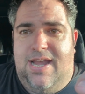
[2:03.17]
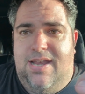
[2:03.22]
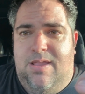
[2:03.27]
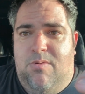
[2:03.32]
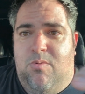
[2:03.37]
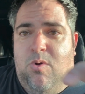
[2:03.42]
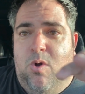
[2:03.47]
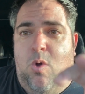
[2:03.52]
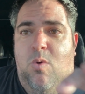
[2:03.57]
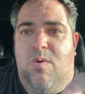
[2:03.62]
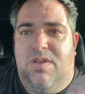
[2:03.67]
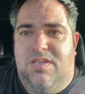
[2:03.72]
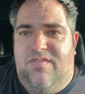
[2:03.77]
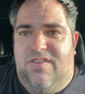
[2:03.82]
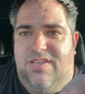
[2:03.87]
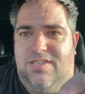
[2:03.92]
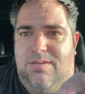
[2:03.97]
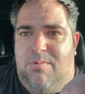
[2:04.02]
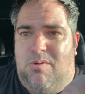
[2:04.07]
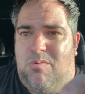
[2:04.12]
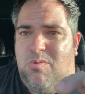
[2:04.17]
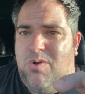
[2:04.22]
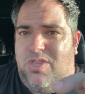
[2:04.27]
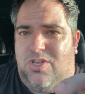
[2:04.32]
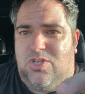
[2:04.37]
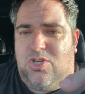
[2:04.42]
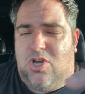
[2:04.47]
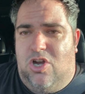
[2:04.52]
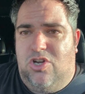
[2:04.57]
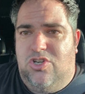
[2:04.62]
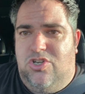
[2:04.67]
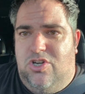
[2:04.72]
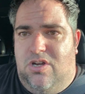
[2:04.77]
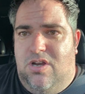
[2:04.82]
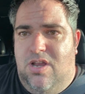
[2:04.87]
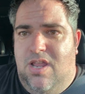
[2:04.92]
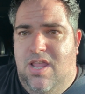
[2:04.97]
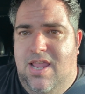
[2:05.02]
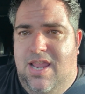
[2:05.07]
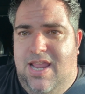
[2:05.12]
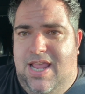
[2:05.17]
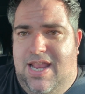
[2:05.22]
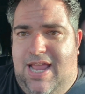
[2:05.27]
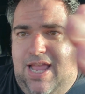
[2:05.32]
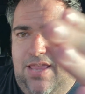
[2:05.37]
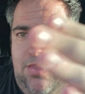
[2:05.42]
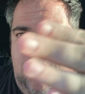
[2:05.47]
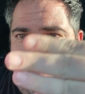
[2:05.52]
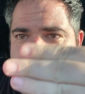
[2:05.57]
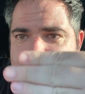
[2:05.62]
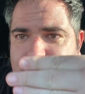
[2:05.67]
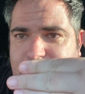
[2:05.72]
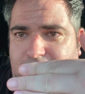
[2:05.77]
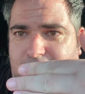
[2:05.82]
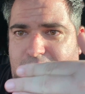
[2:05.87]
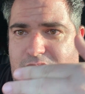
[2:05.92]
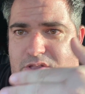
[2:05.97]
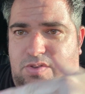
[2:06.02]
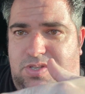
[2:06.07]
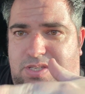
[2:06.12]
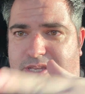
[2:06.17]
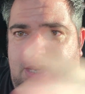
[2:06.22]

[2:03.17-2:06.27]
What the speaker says: that were always visible, where the Charger, it had those things that closed